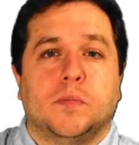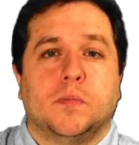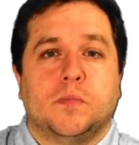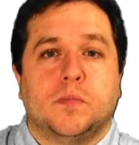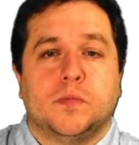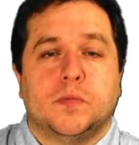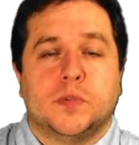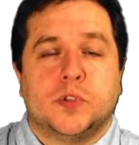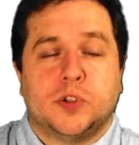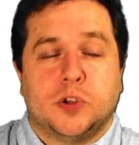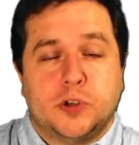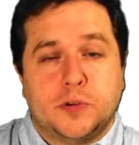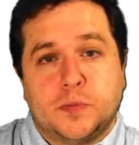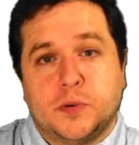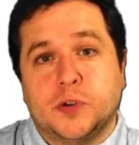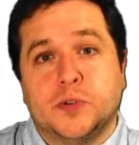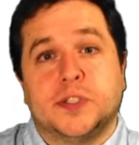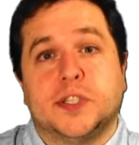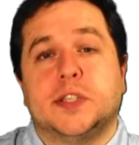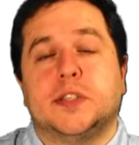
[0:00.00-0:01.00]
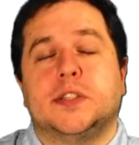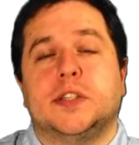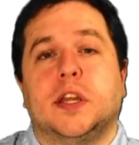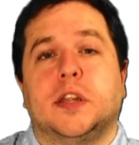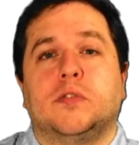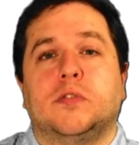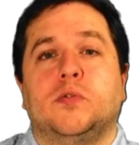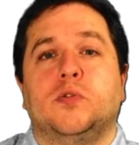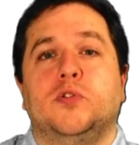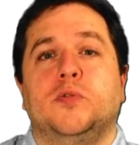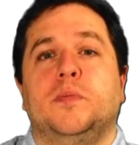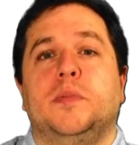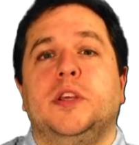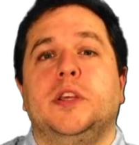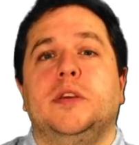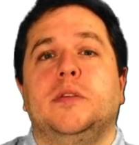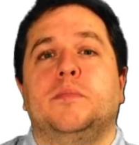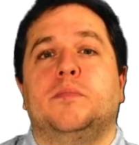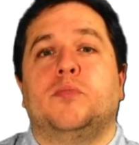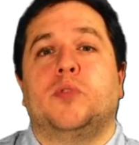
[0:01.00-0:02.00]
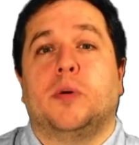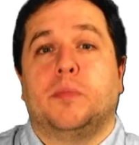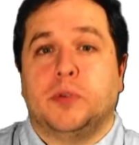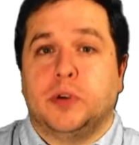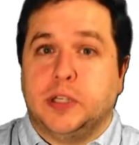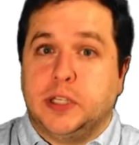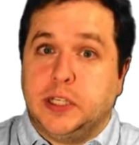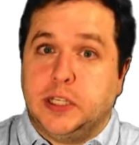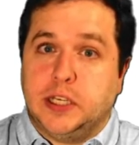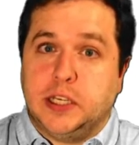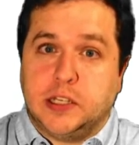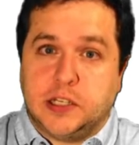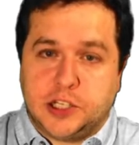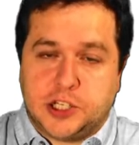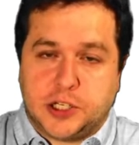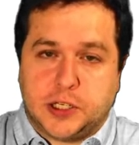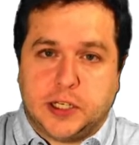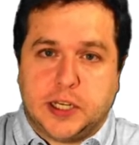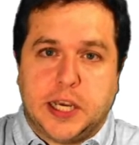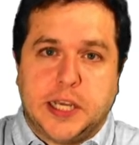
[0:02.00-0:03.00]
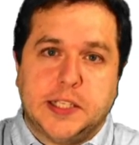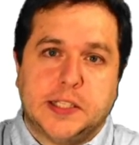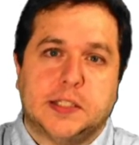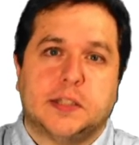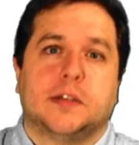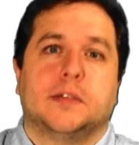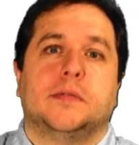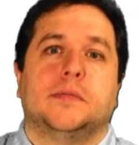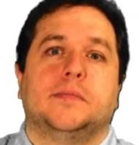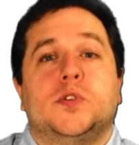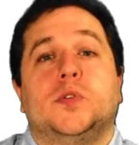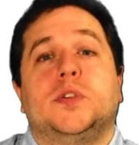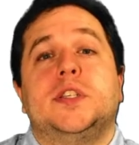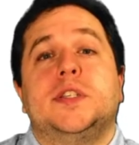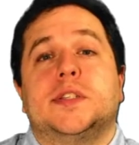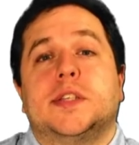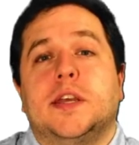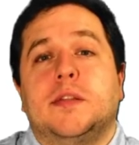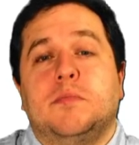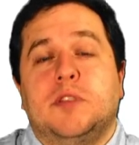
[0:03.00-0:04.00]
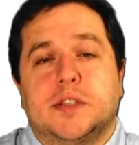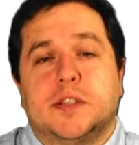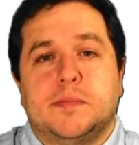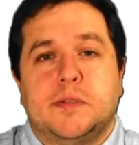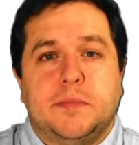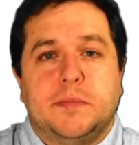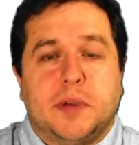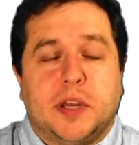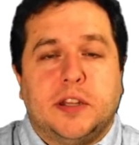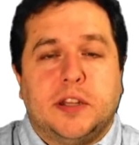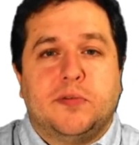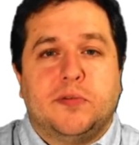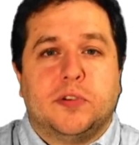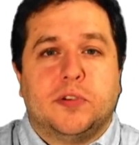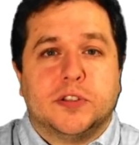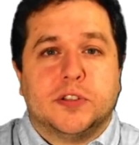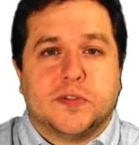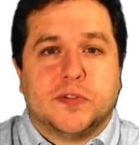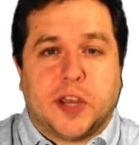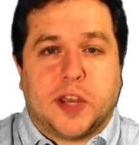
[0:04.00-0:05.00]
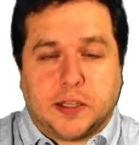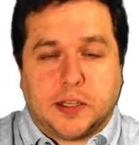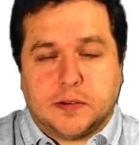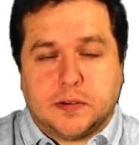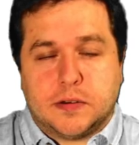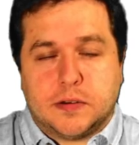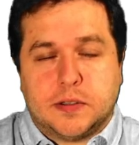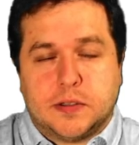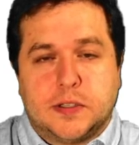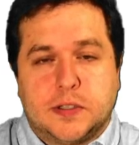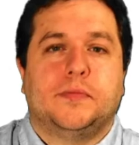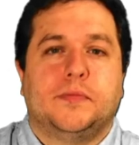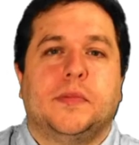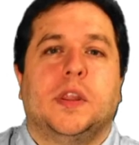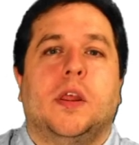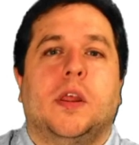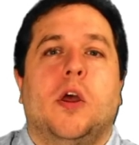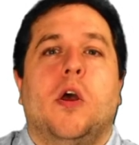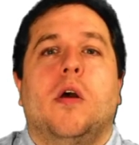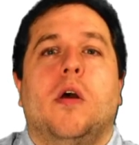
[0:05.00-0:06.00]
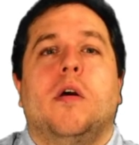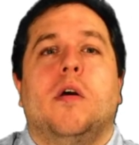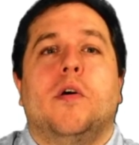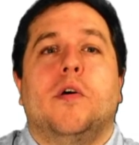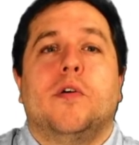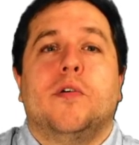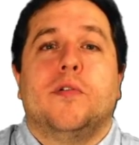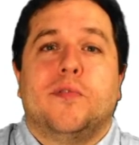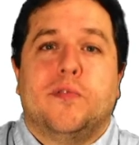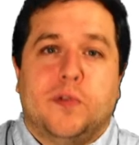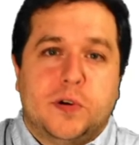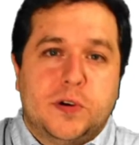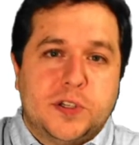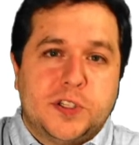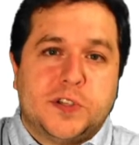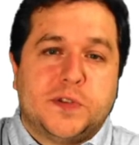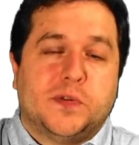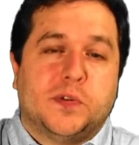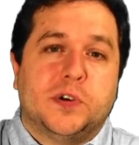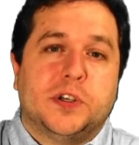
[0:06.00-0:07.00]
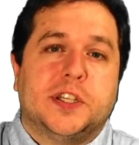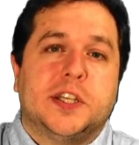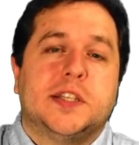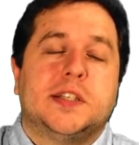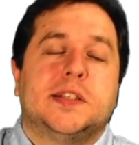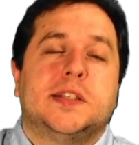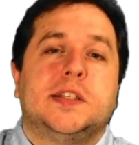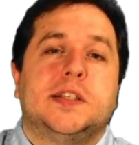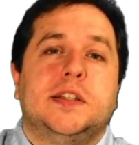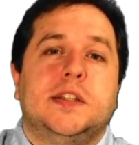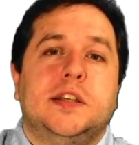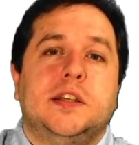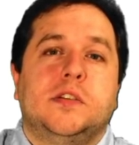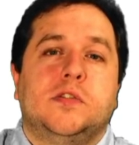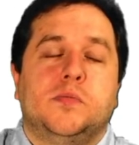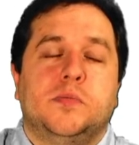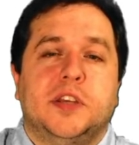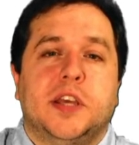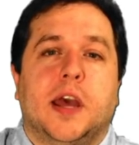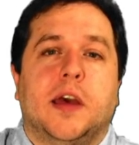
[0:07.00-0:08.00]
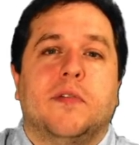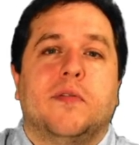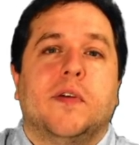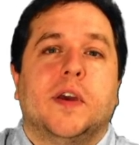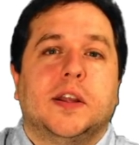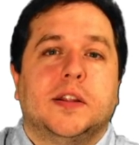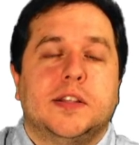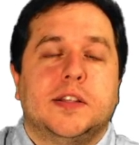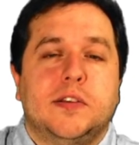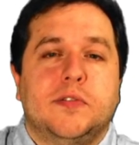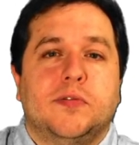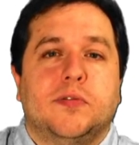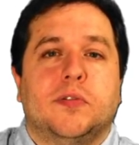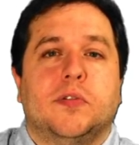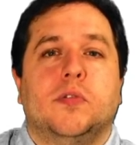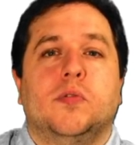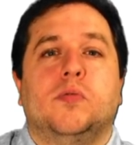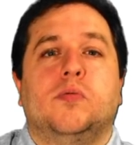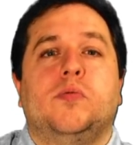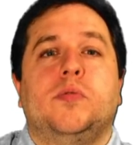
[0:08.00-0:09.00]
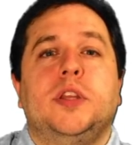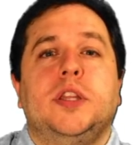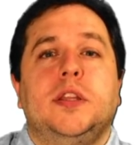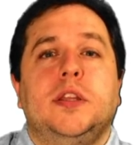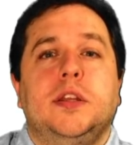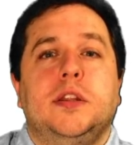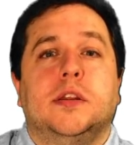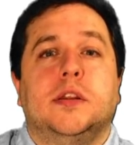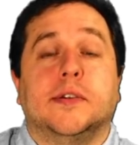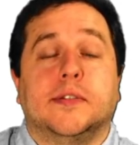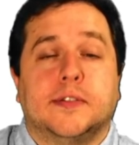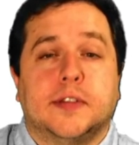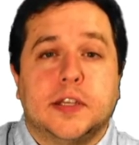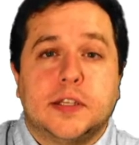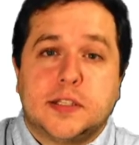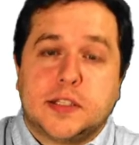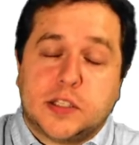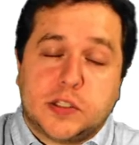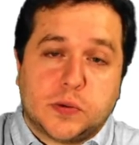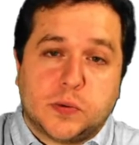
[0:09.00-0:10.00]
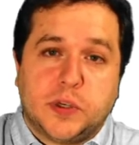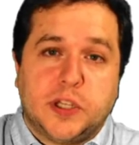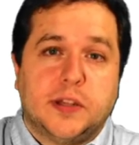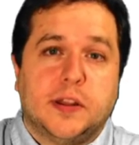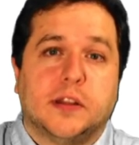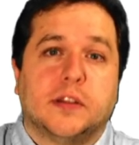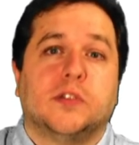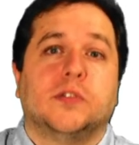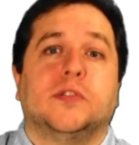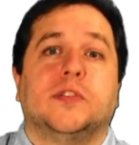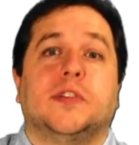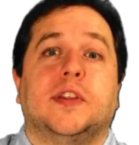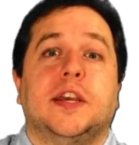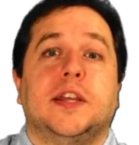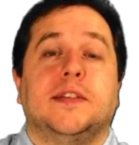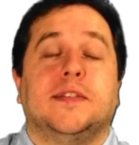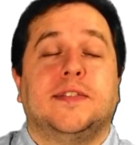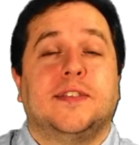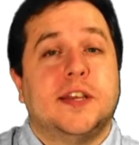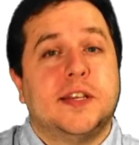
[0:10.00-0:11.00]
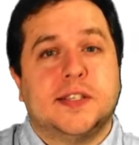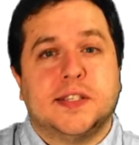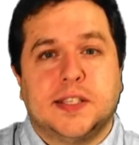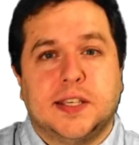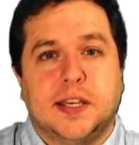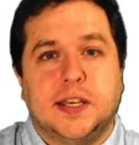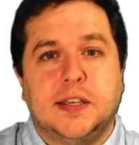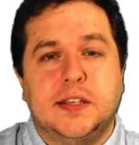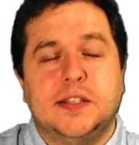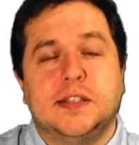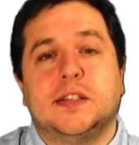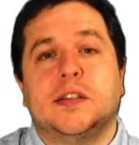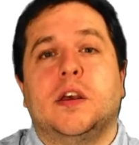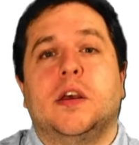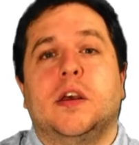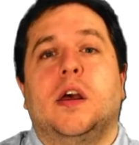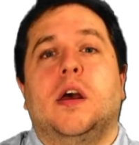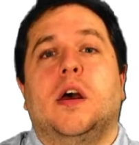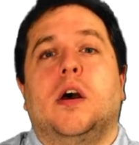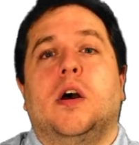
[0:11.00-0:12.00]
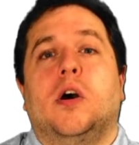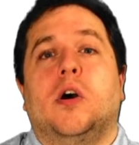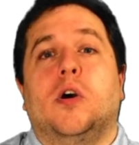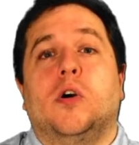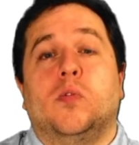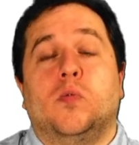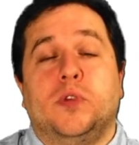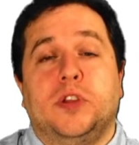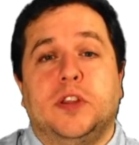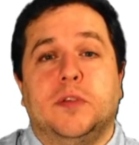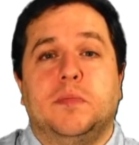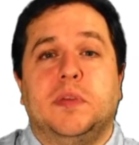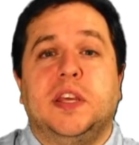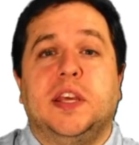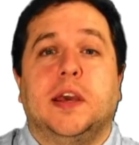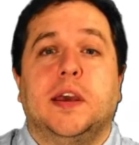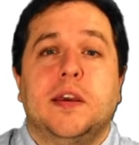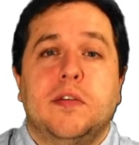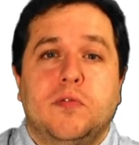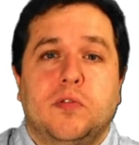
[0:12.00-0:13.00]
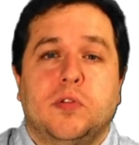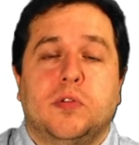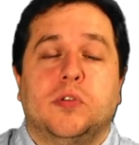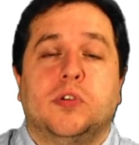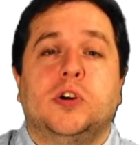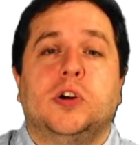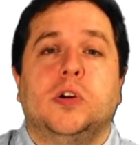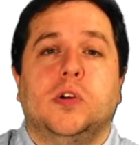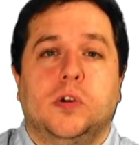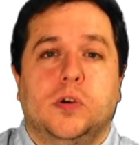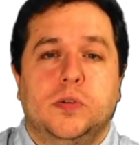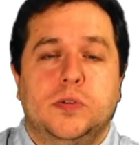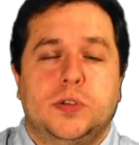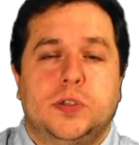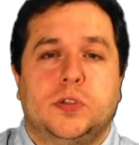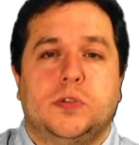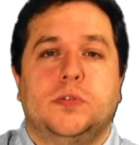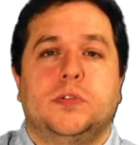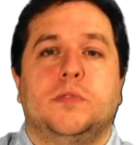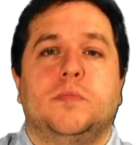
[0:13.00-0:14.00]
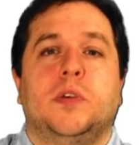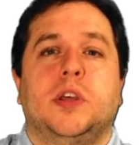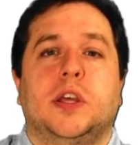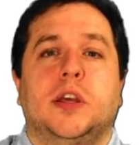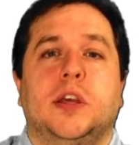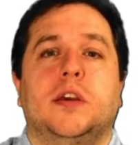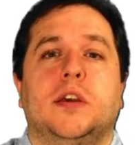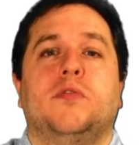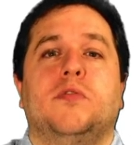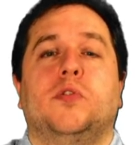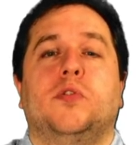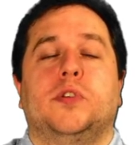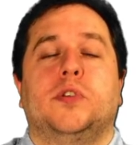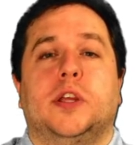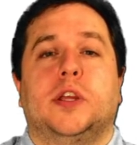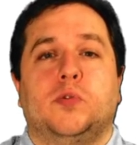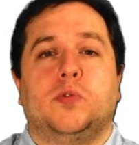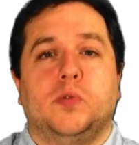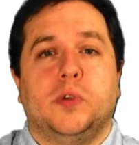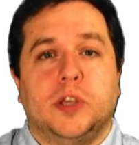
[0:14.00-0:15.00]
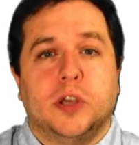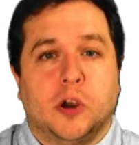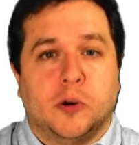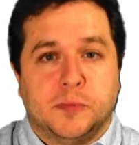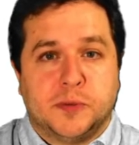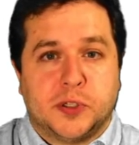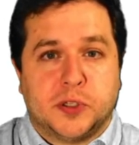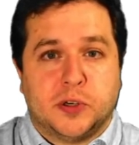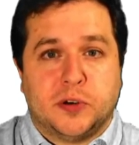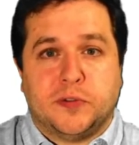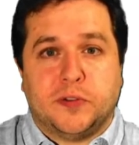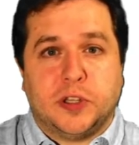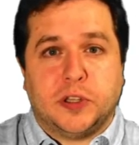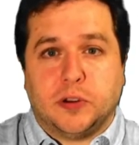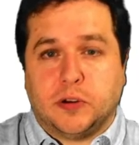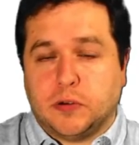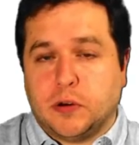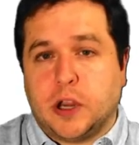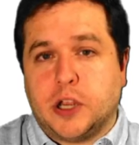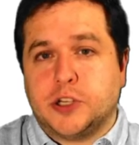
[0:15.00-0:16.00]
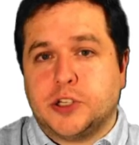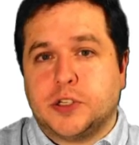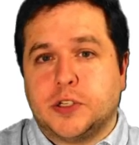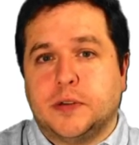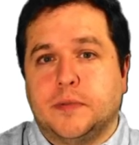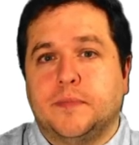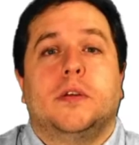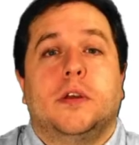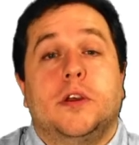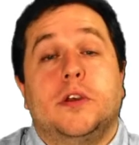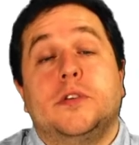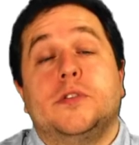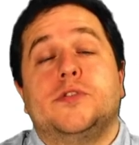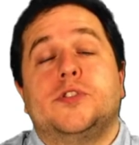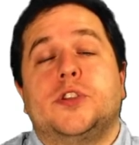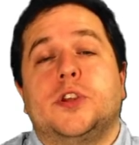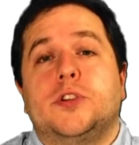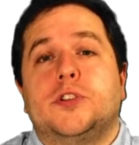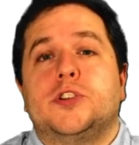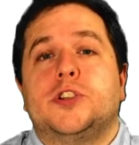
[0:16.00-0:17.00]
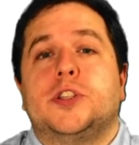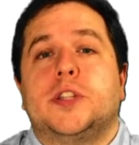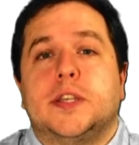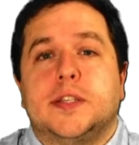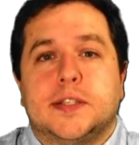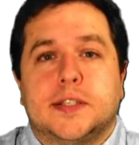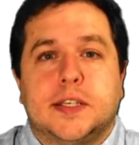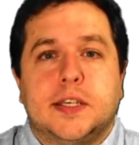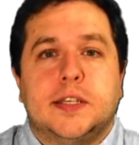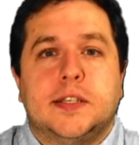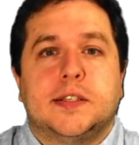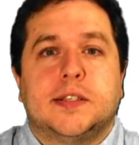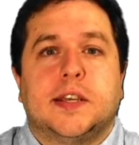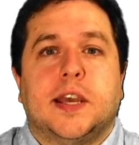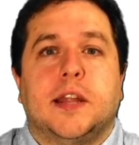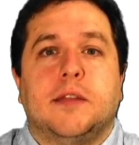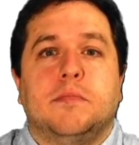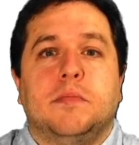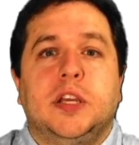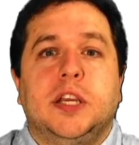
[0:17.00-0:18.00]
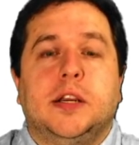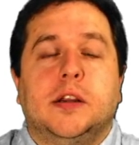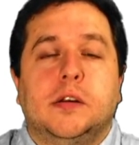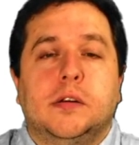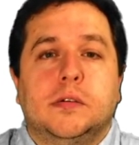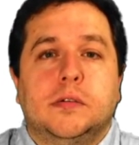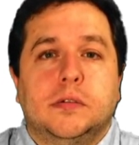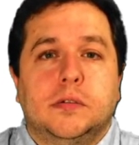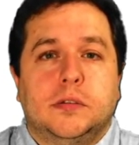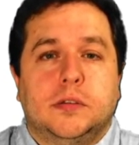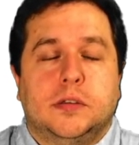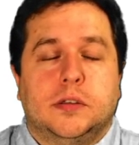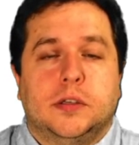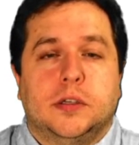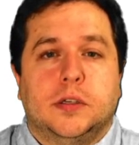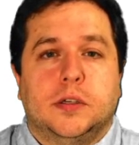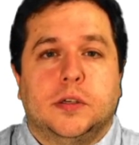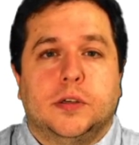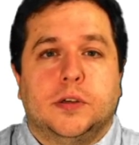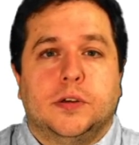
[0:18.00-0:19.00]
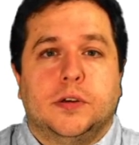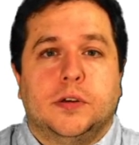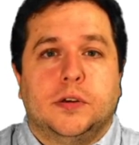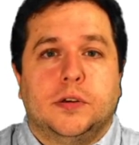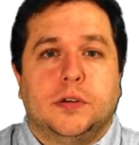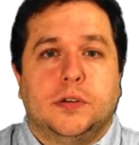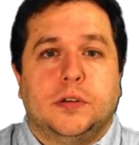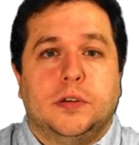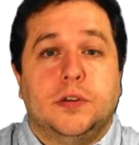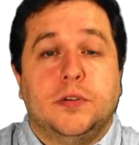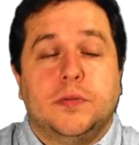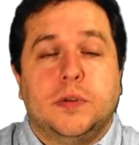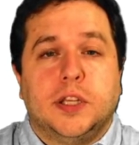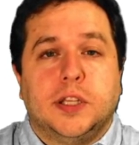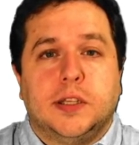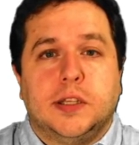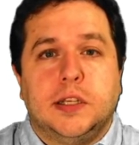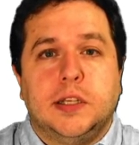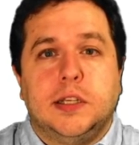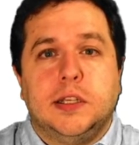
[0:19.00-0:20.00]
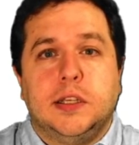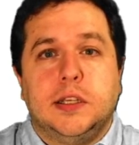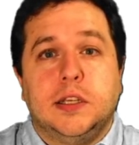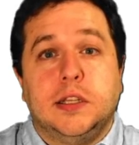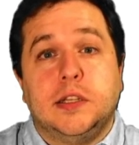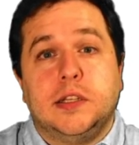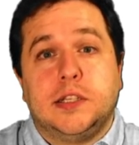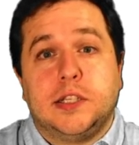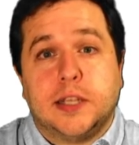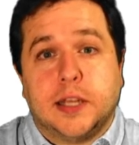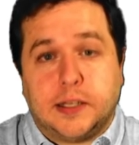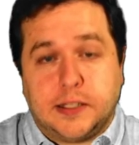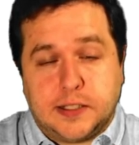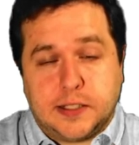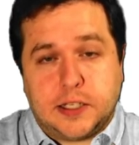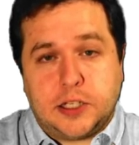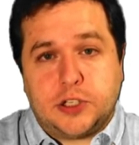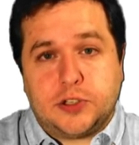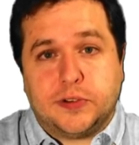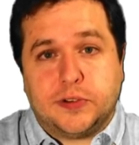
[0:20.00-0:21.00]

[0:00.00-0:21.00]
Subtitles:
search process that could be properly initialized. This can be explained by different factors. First, for test seeding to be effective, we need a test suite that contains test case with a behavior close to the behavior that we observe in the crash. Such test case can be cloned during the initialization